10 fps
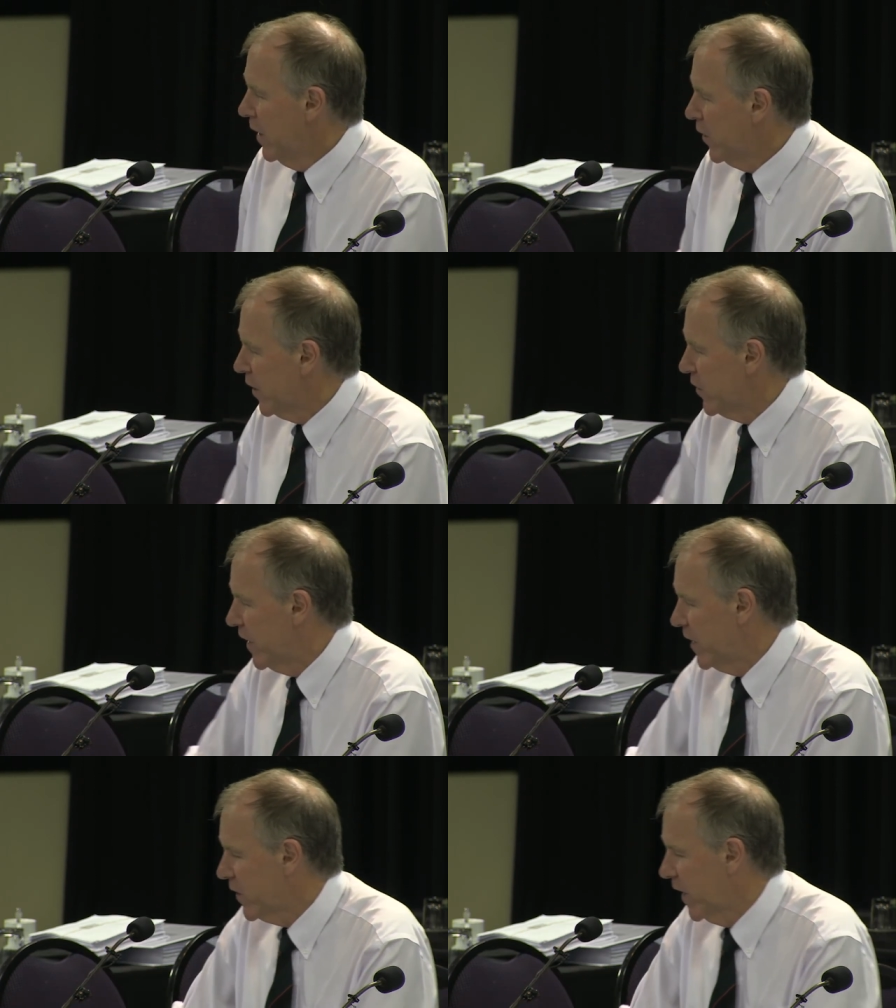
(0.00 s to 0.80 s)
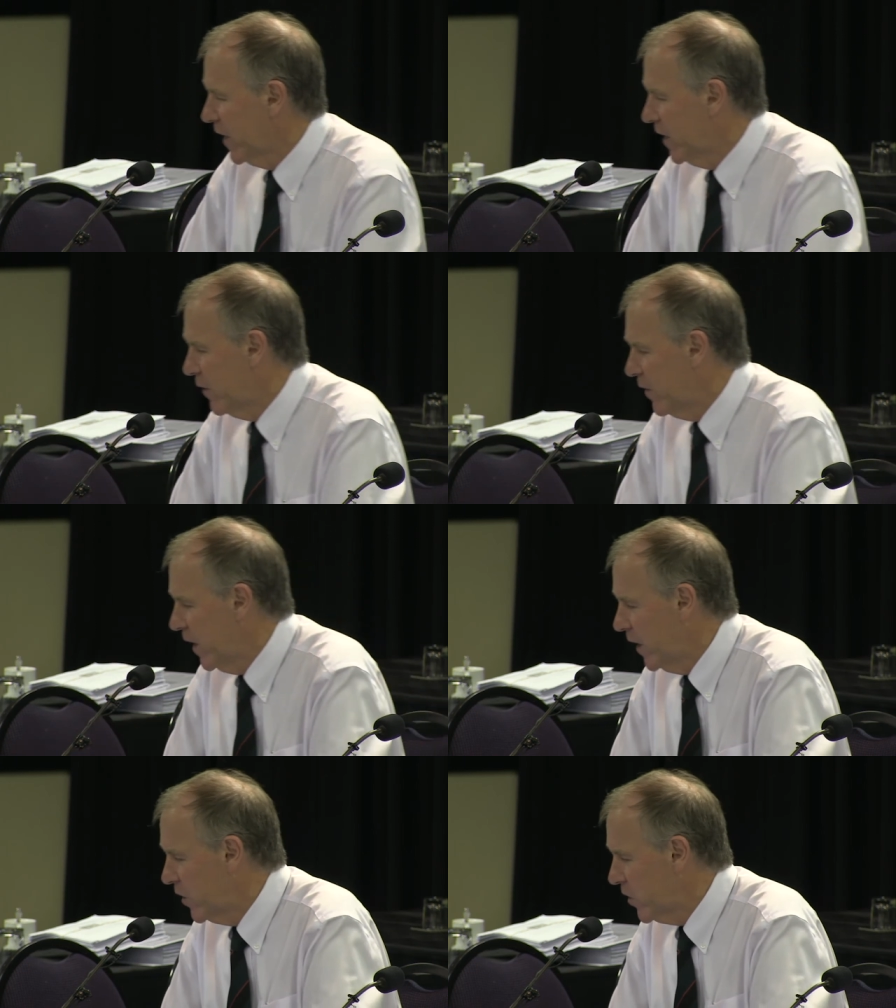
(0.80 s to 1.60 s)
suggests that
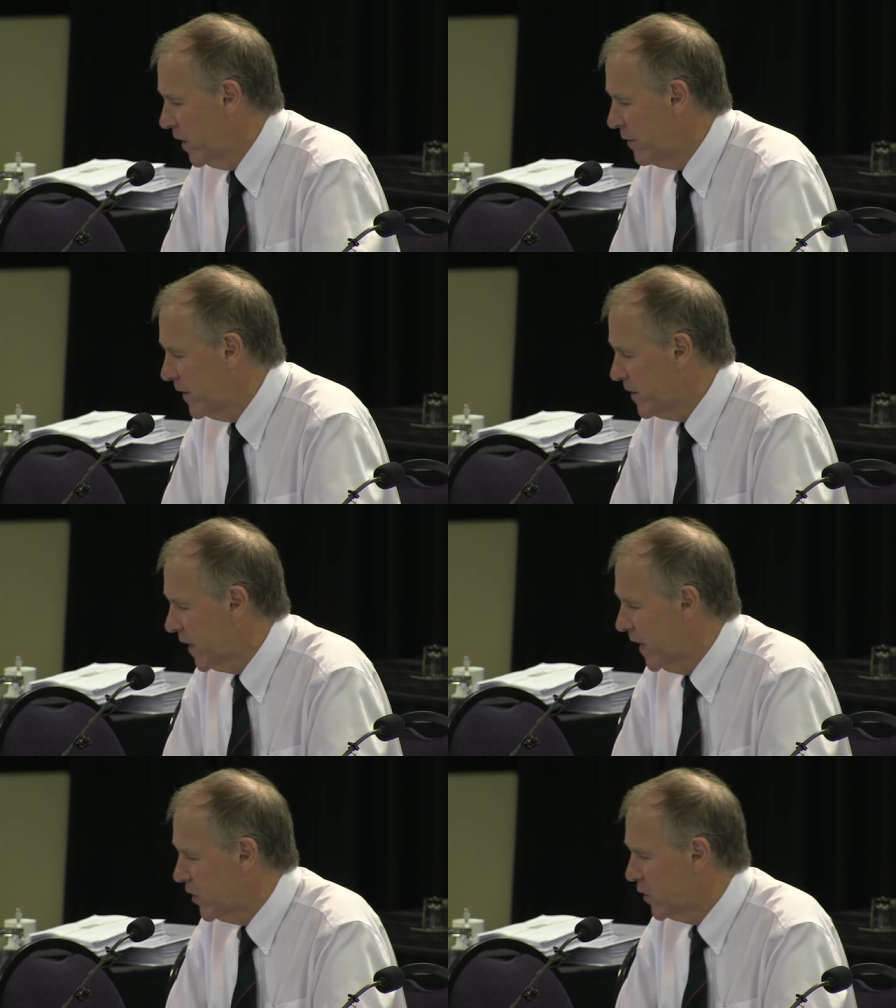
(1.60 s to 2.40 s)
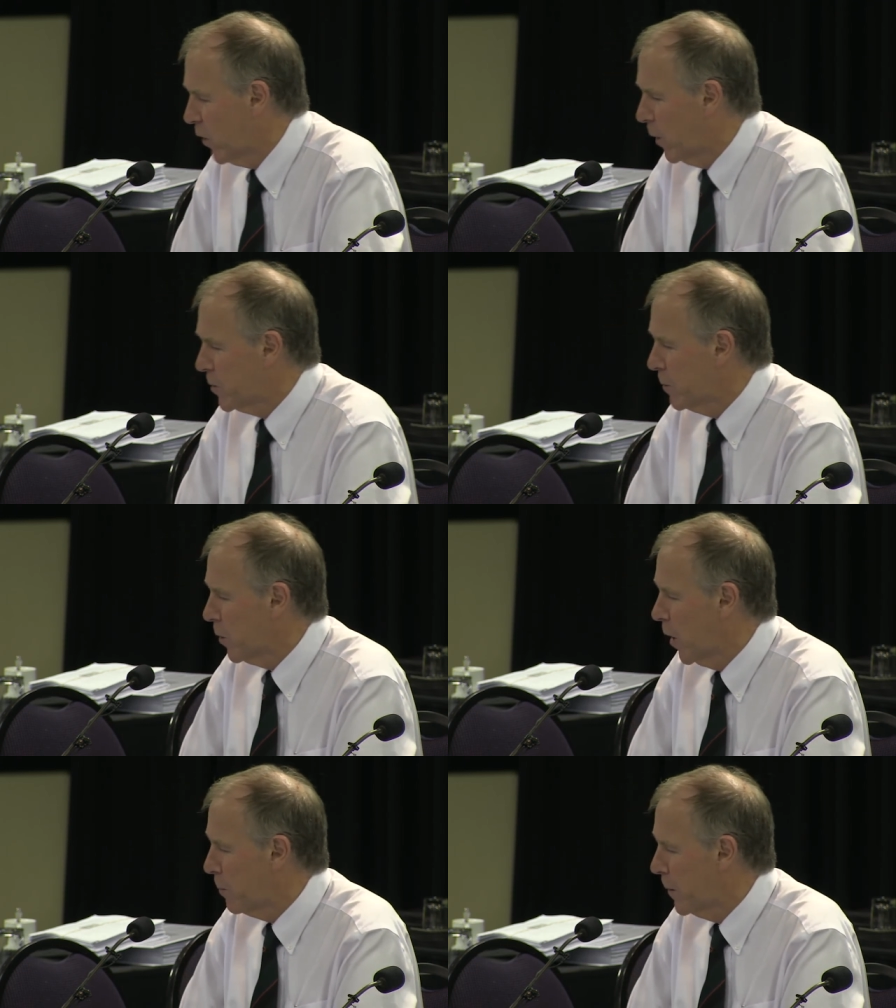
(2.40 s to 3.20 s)
additional investigation of optimal
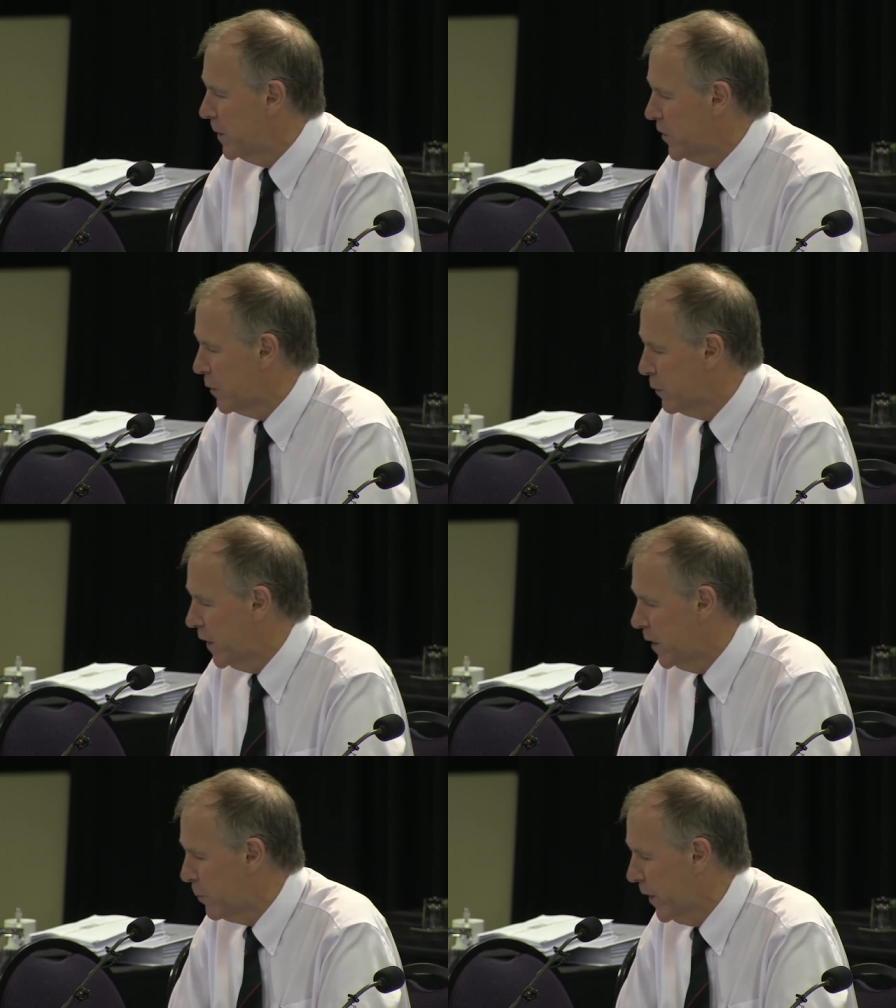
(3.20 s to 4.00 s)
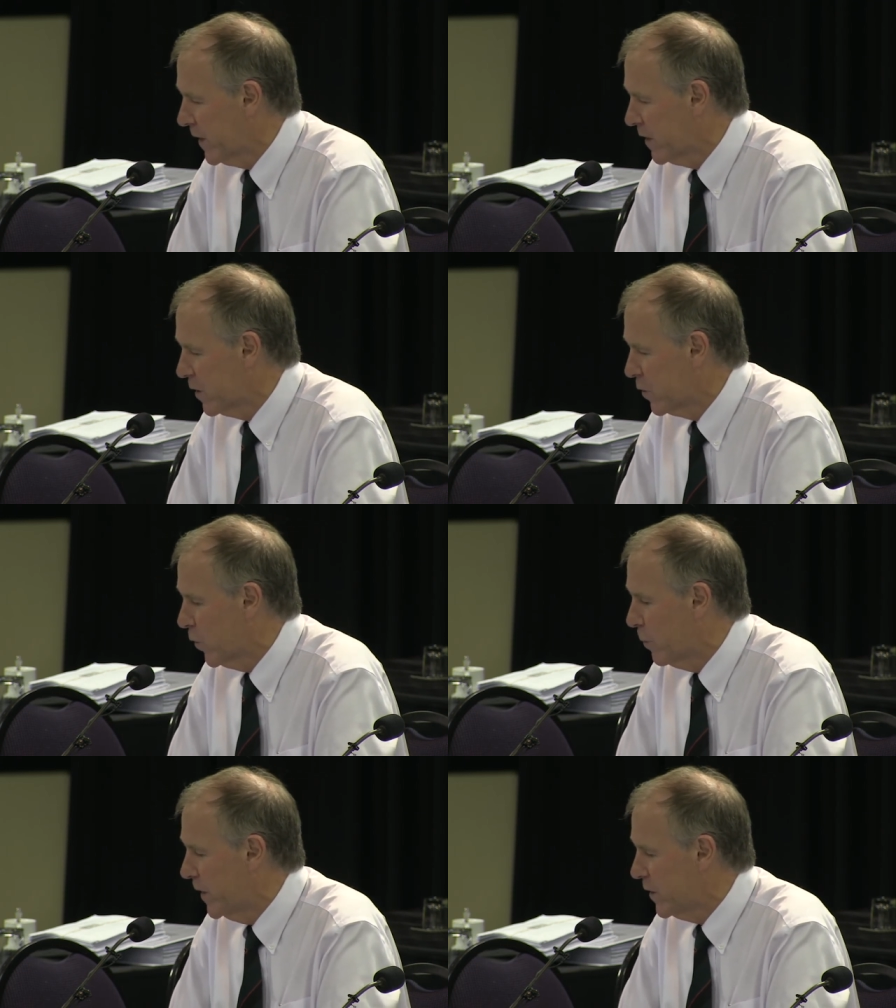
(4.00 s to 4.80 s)
complementary feeding practices
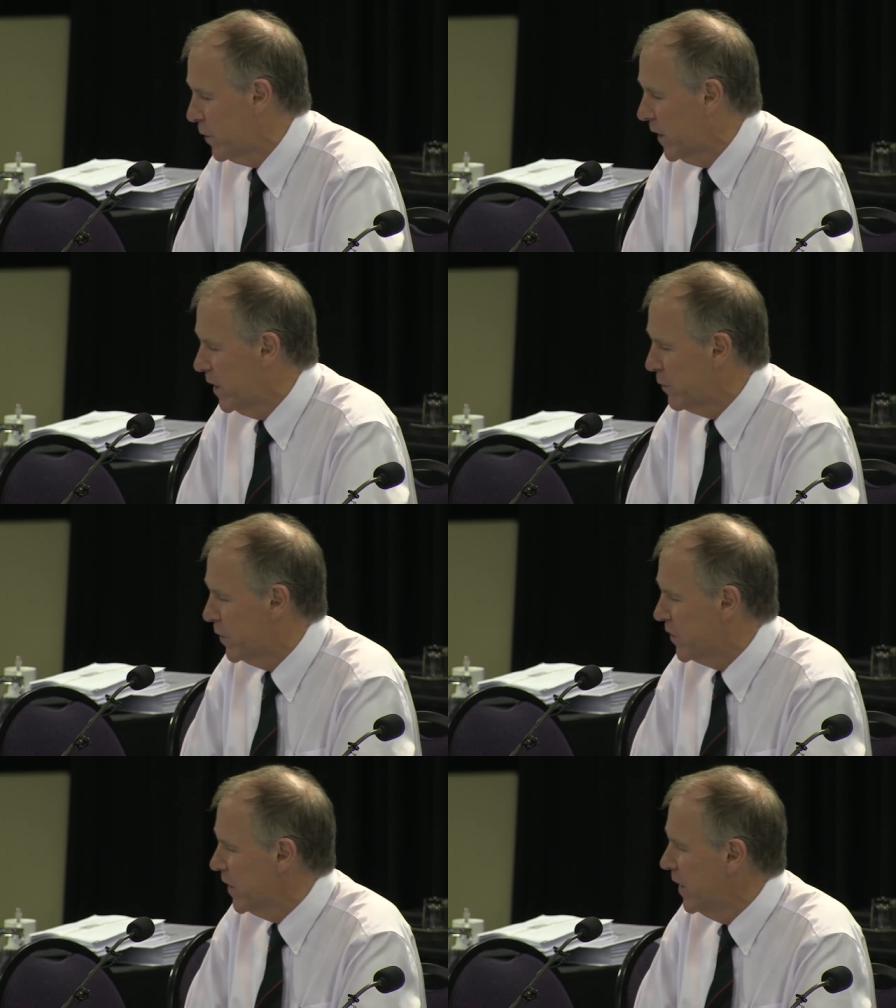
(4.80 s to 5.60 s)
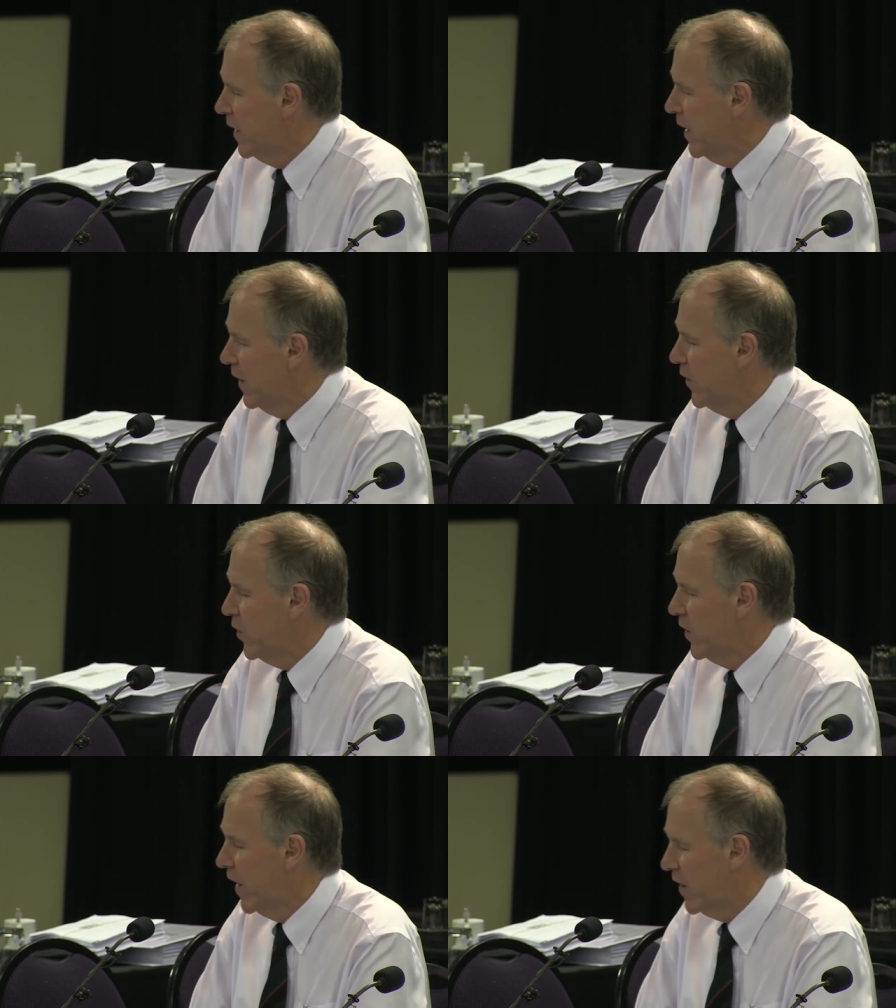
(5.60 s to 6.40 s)
for breastfed infants in the
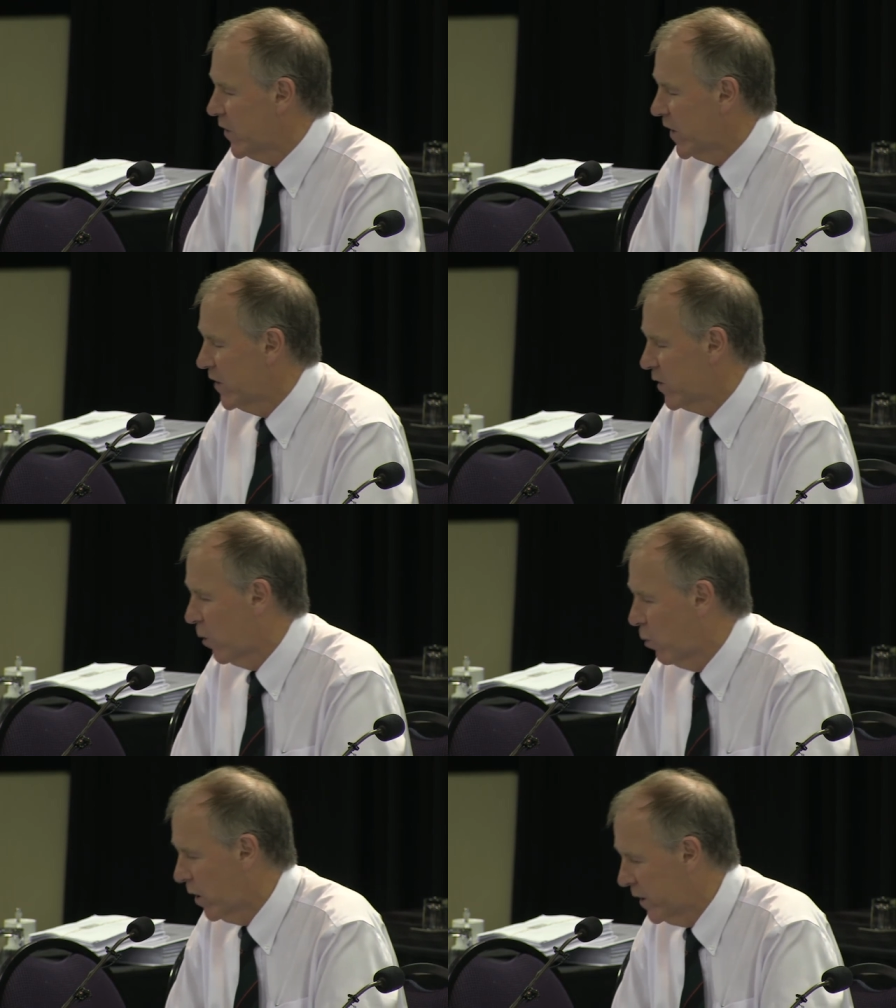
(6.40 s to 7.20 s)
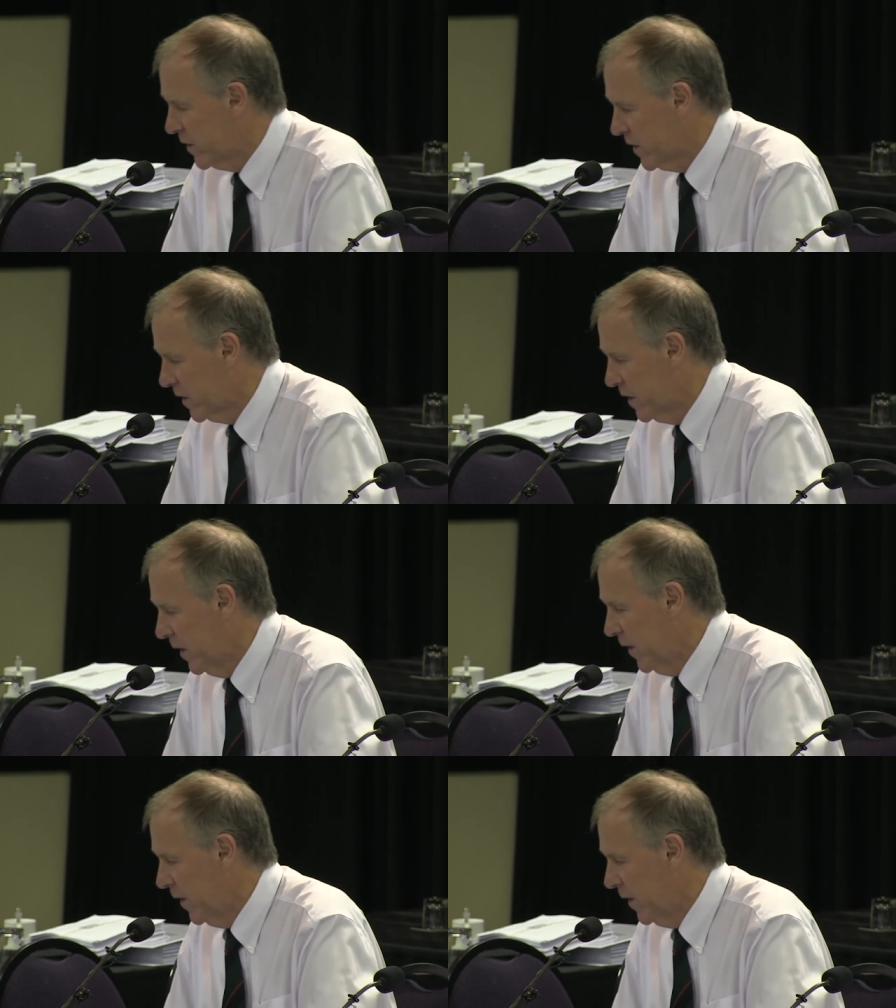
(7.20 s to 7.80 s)
United States are warranted.